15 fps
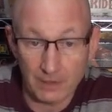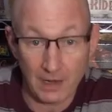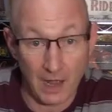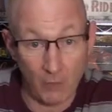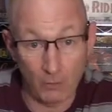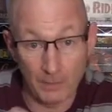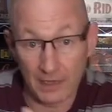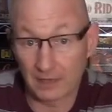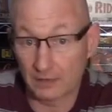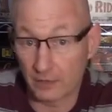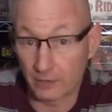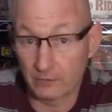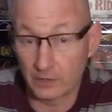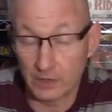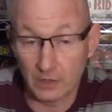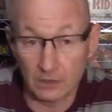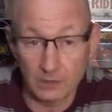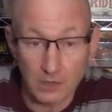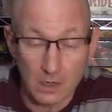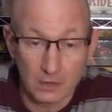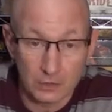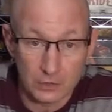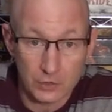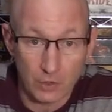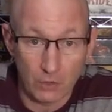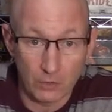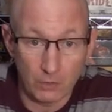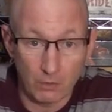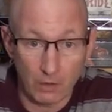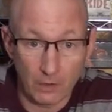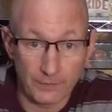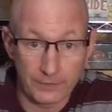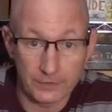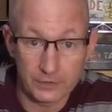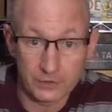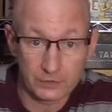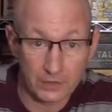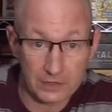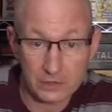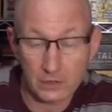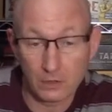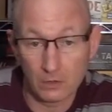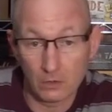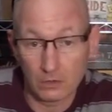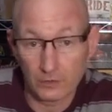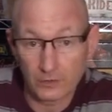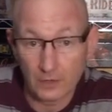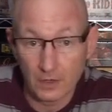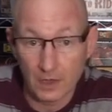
I will make another video to show you all of the stretch goals